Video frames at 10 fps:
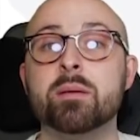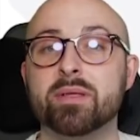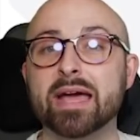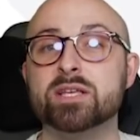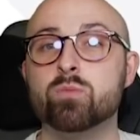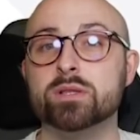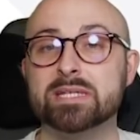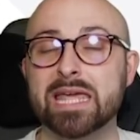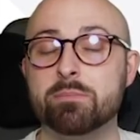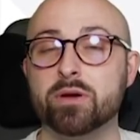but that is one
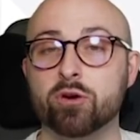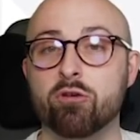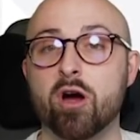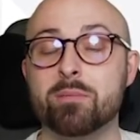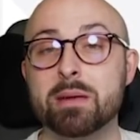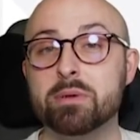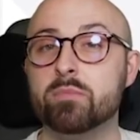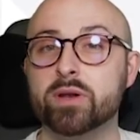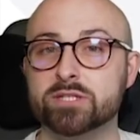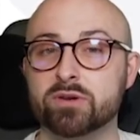to keep up your eye on and maybe
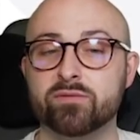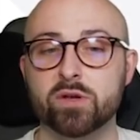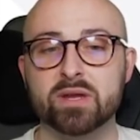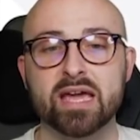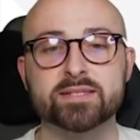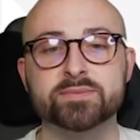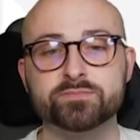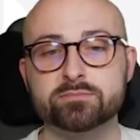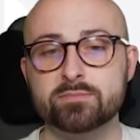monitor in a few days.